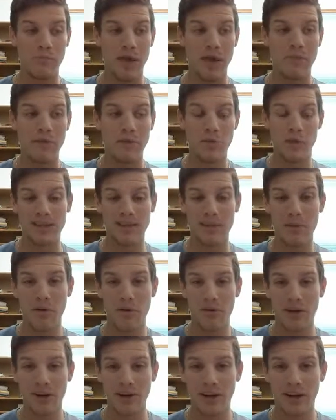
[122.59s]
maybe what some of
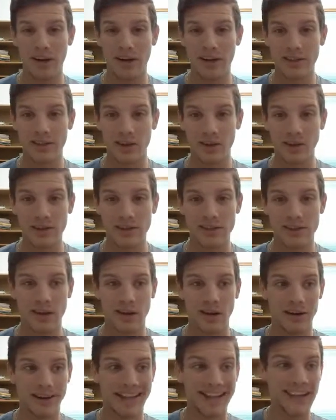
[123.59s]
our young adults,
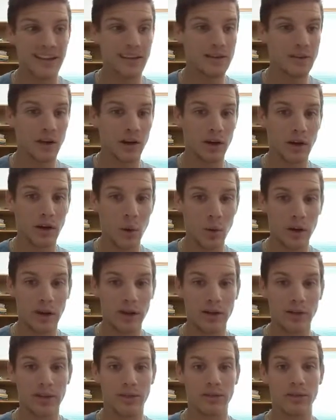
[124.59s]
our kids are
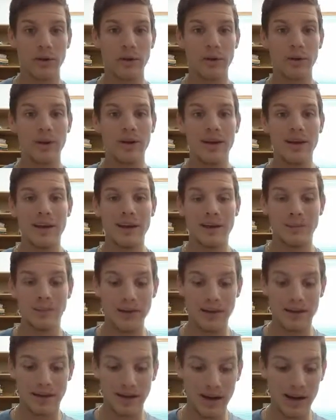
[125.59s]
going through,
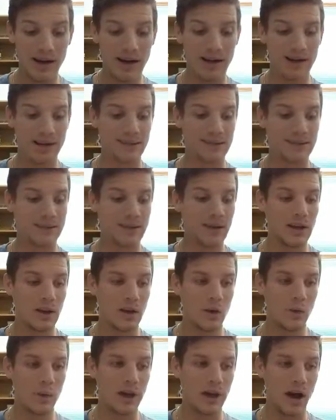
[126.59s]
because
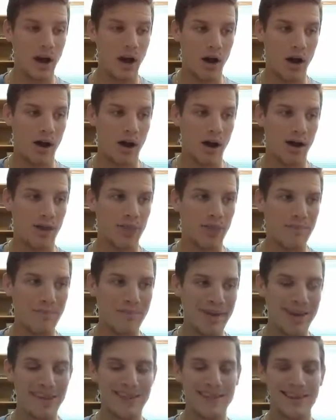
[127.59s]
the
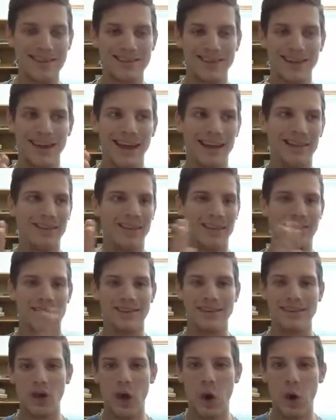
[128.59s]
myth is again that
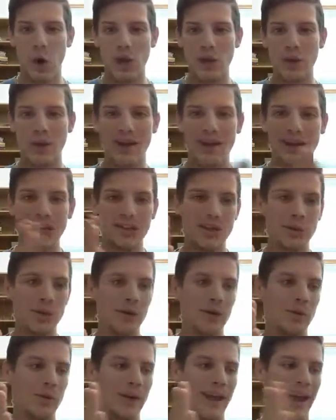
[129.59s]
this is the only way to do
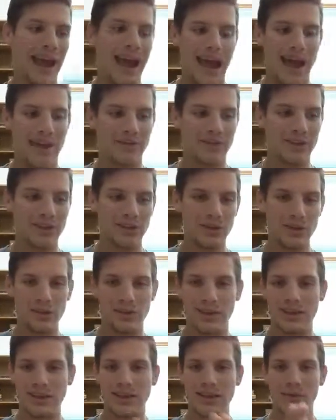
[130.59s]
it. We have to do
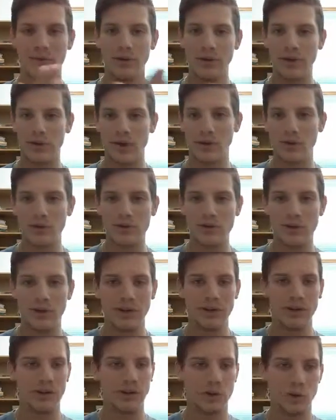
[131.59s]
this. If we don't do
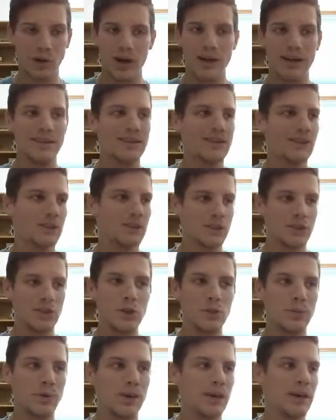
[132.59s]
it, you're crazy or
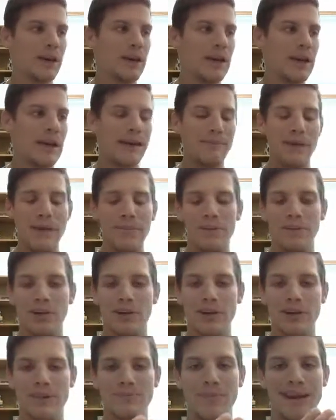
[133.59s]
stupid. People
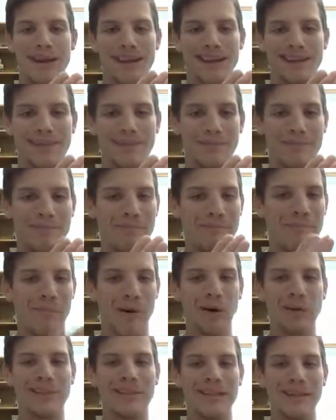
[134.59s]
are spending
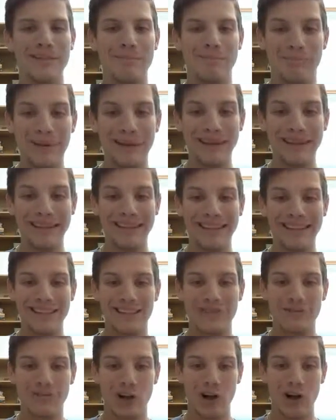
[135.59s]
multi-billions
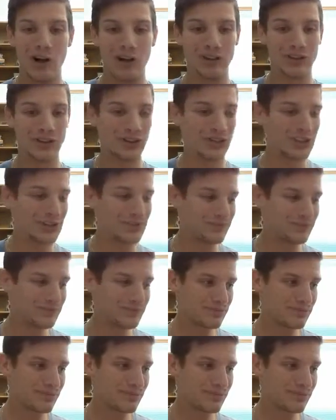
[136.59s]
of dollars